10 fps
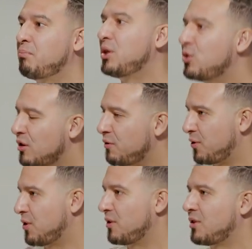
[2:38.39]

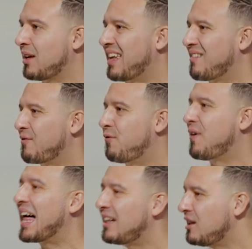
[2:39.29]
beautiful and
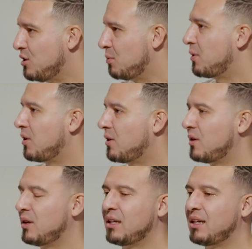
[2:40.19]
valuable